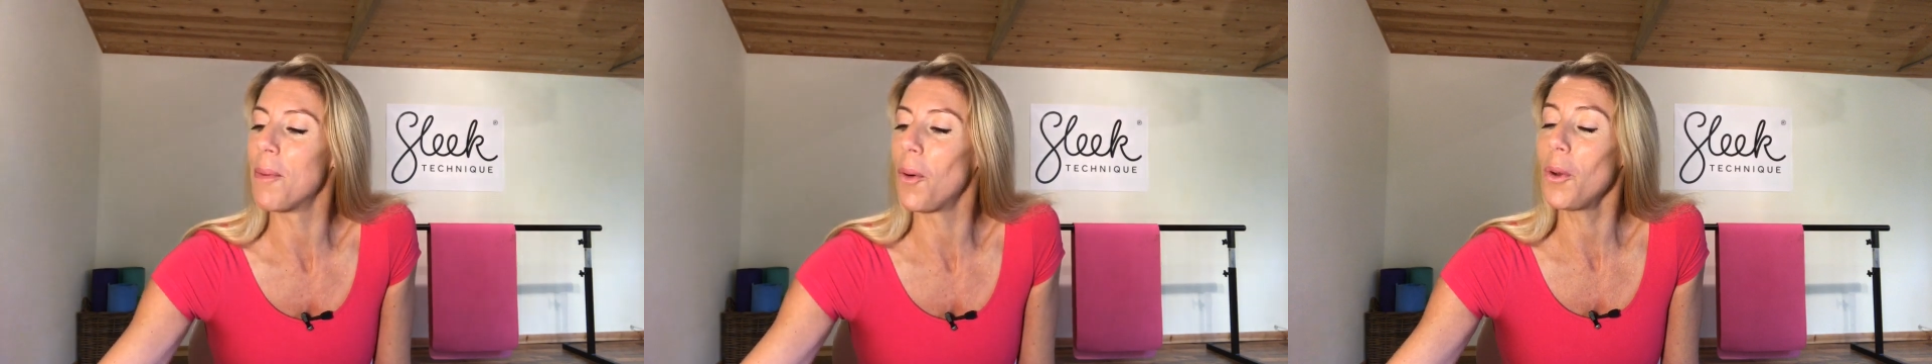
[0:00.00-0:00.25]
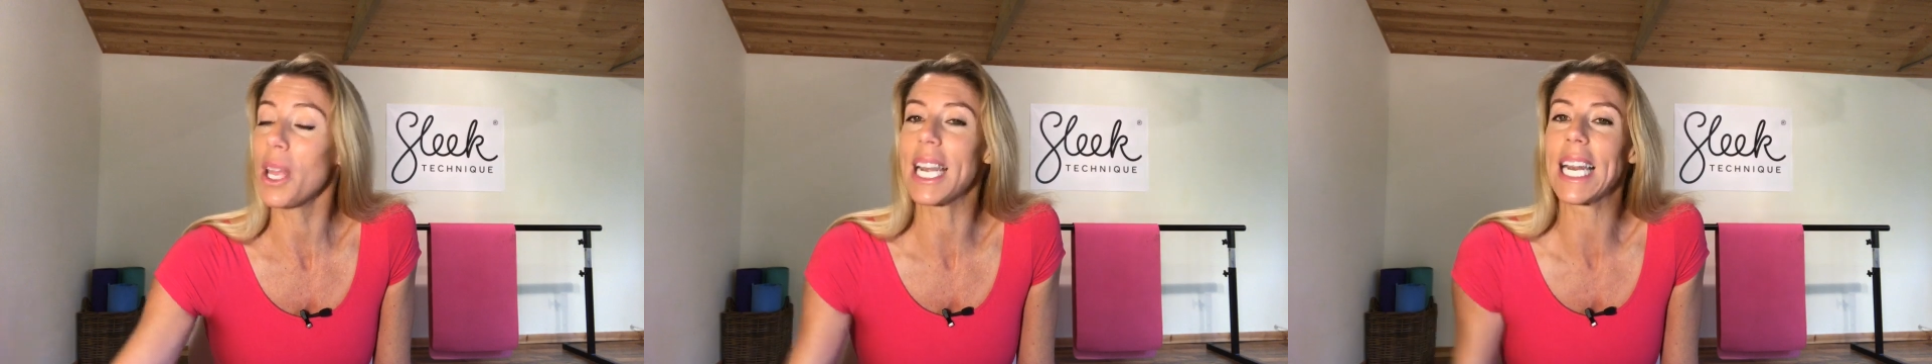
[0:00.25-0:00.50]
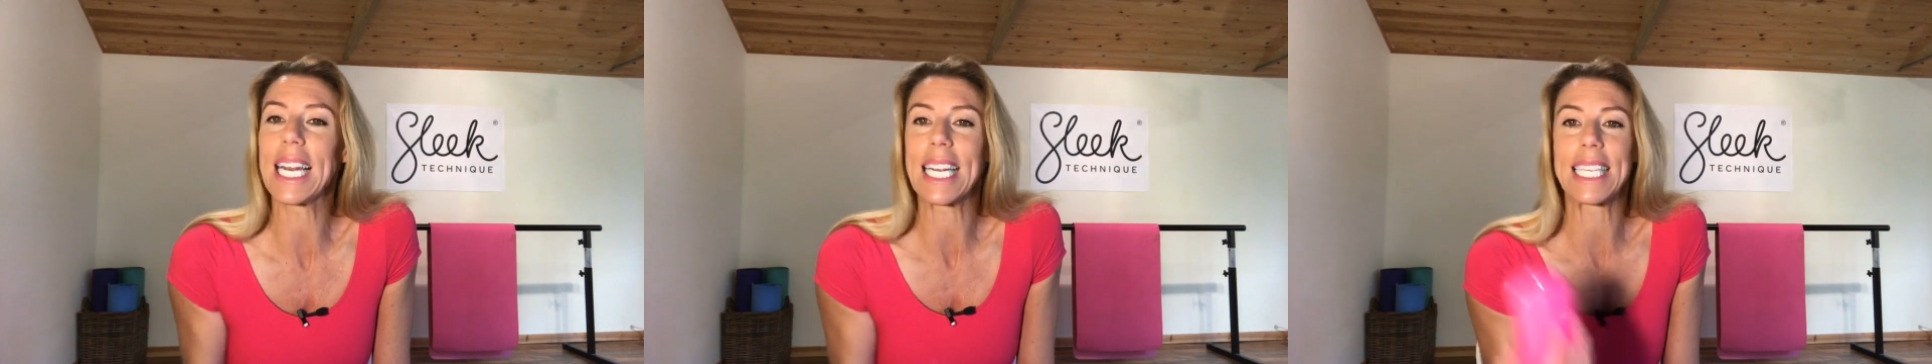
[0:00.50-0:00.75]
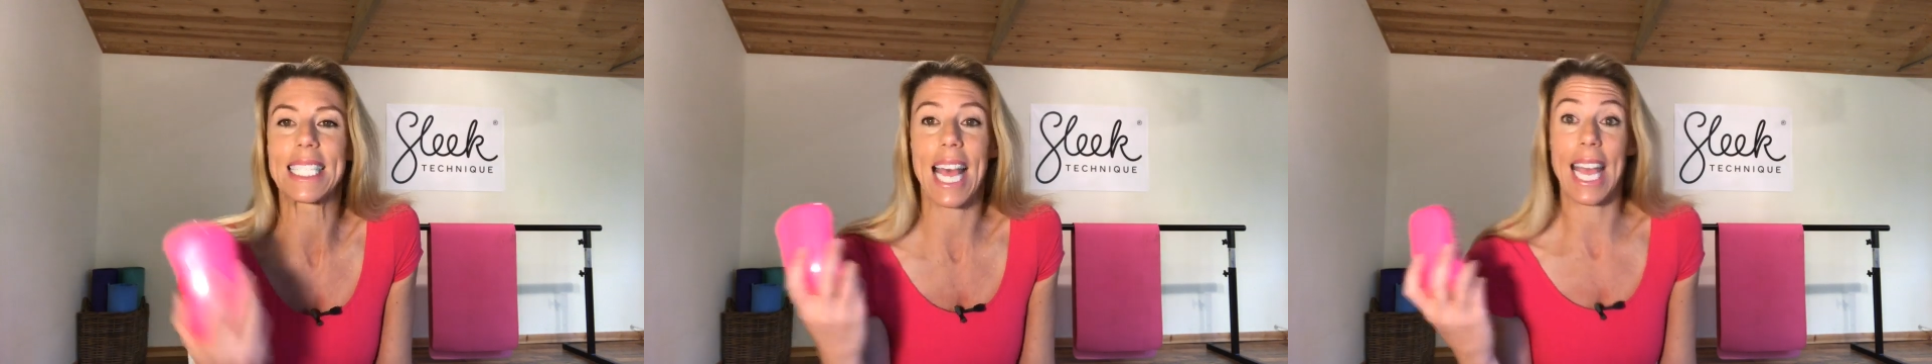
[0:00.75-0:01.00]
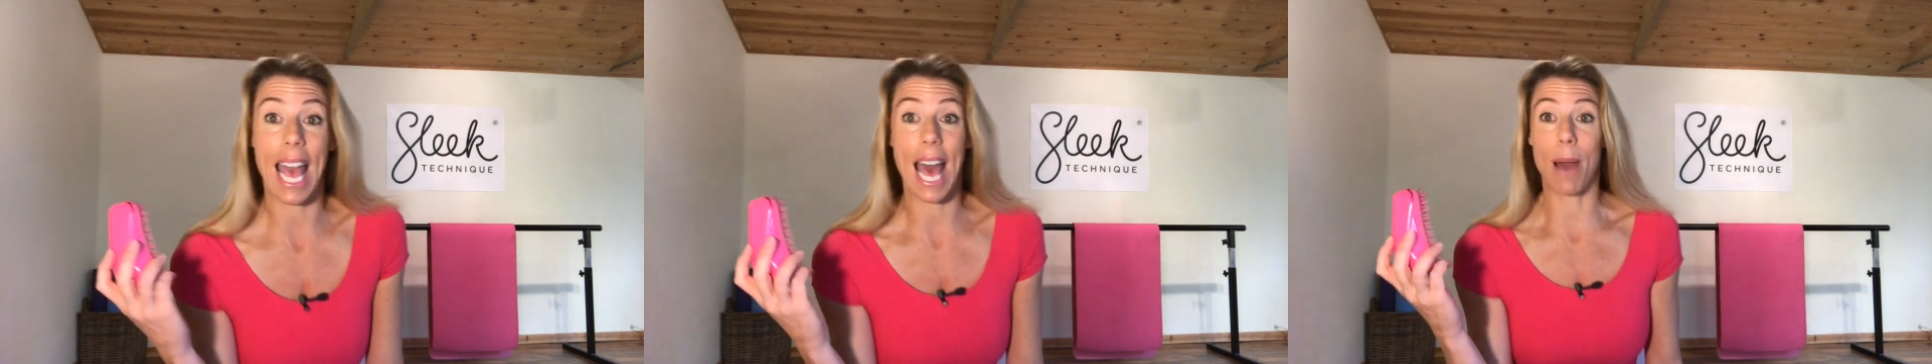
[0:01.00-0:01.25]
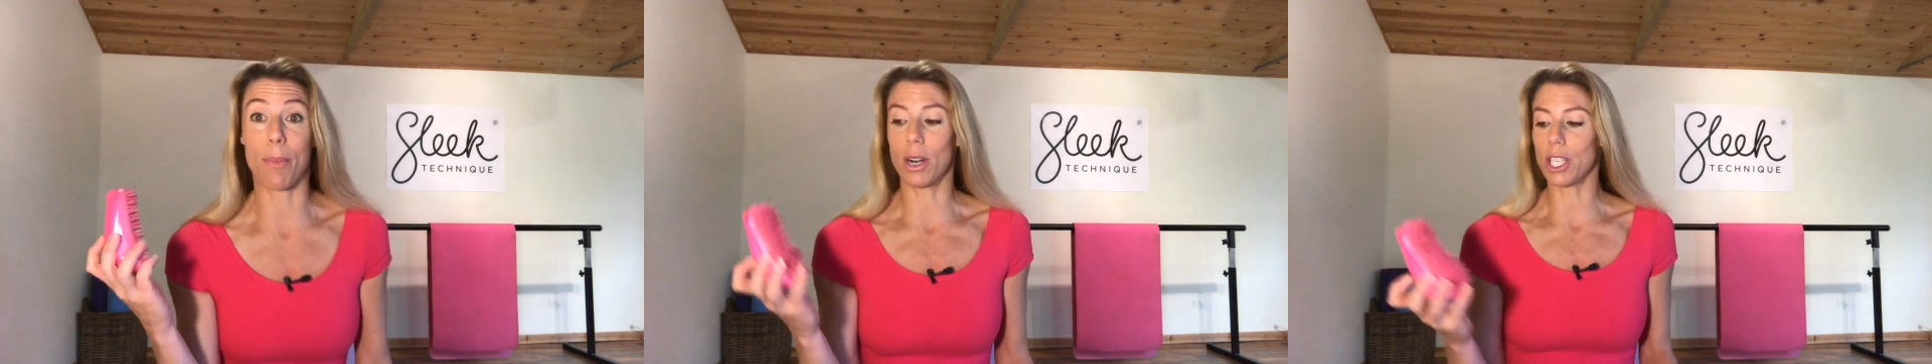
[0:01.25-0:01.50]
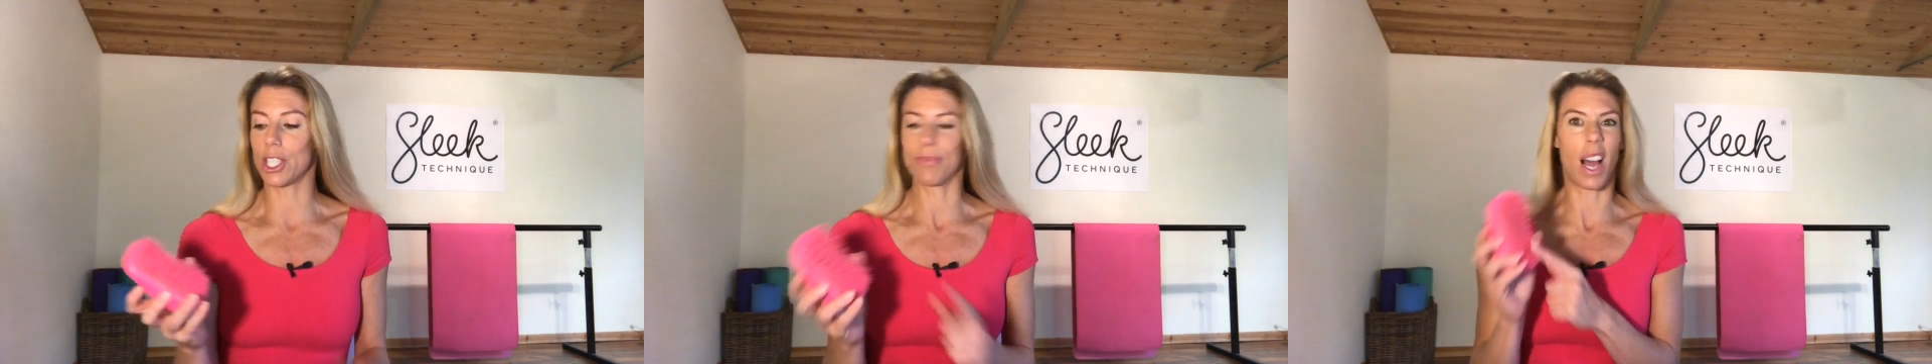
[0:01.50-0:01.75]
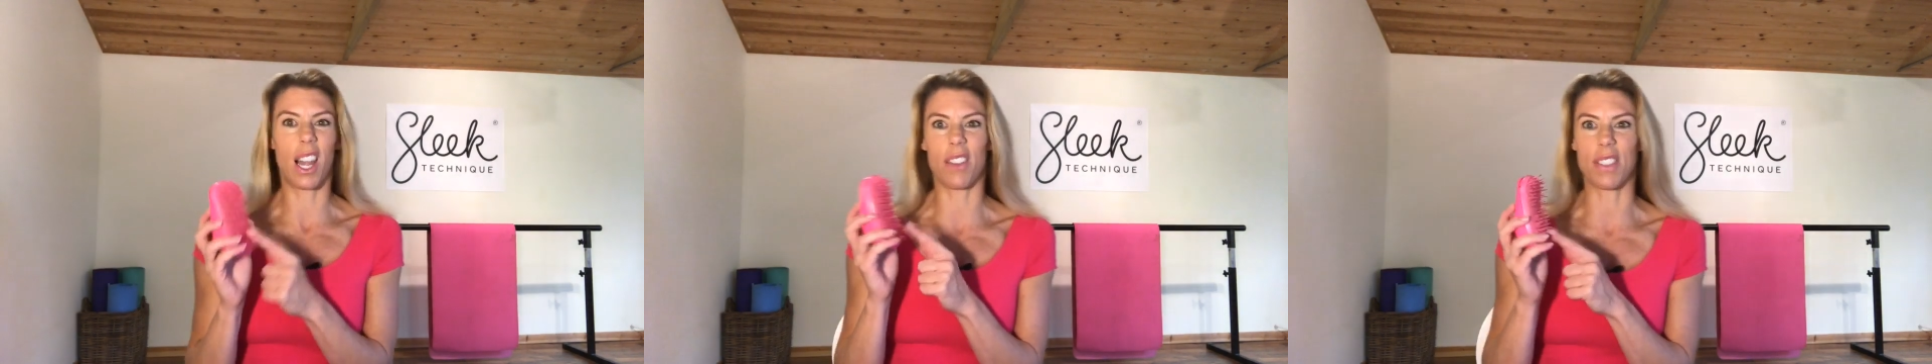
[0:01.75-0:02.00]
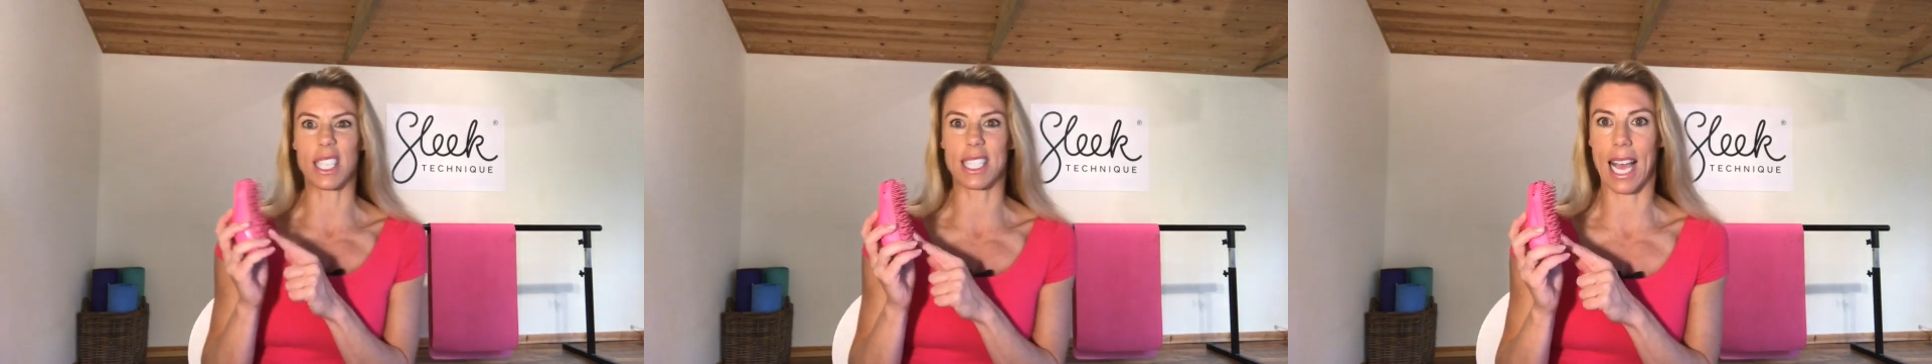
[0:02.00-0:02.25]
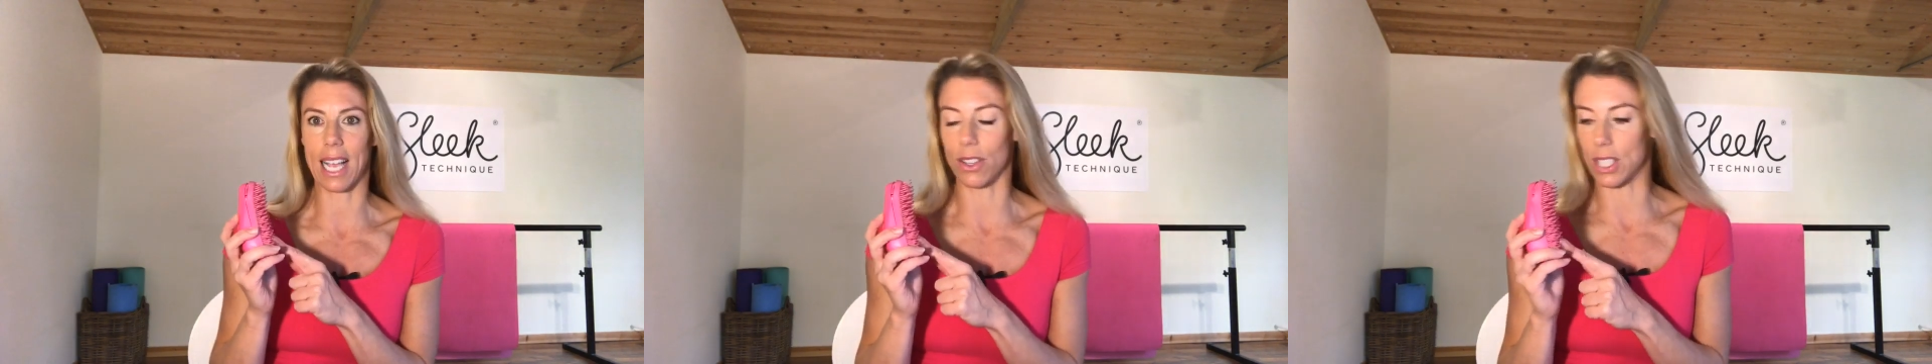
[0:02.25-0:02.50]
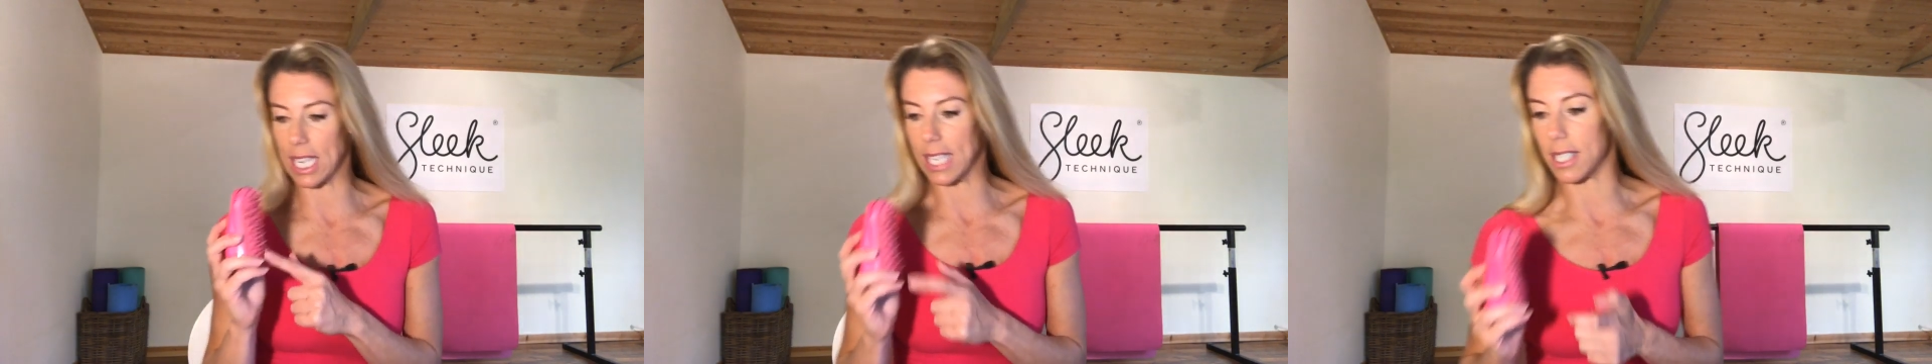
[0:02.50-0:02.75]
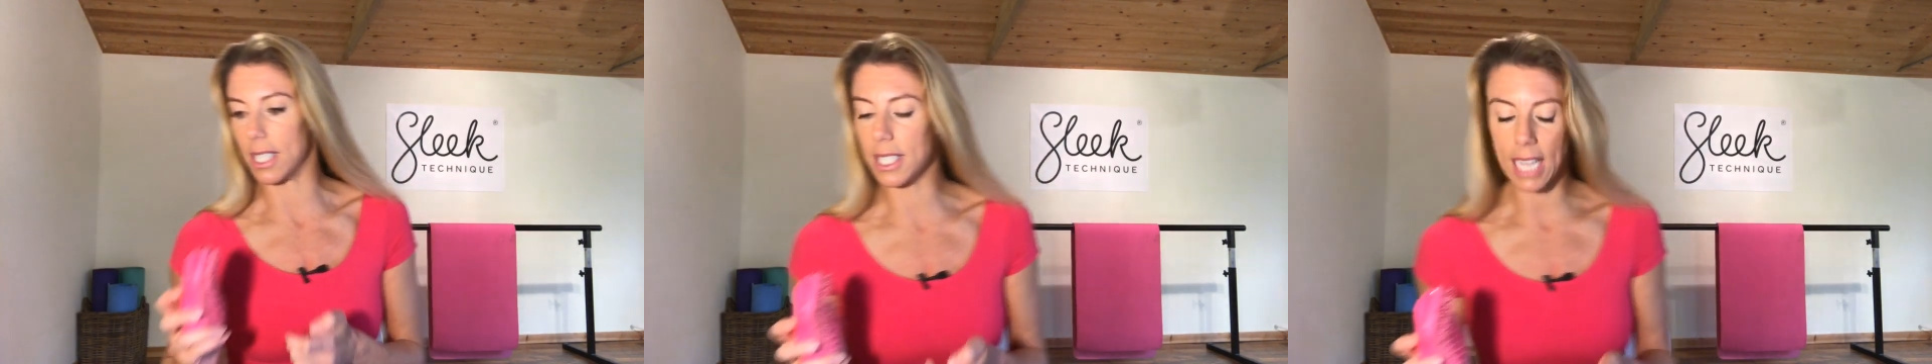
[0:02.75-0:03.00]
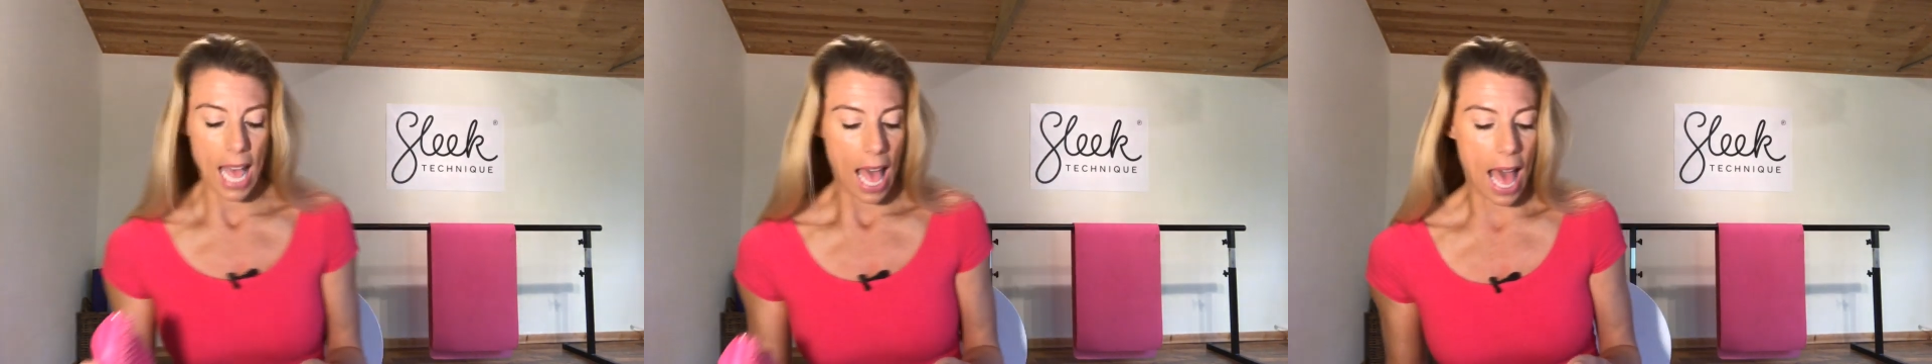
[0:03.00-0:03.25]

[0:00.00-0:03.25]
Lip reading: All you need is a hairbrush. I love these tangle teasers,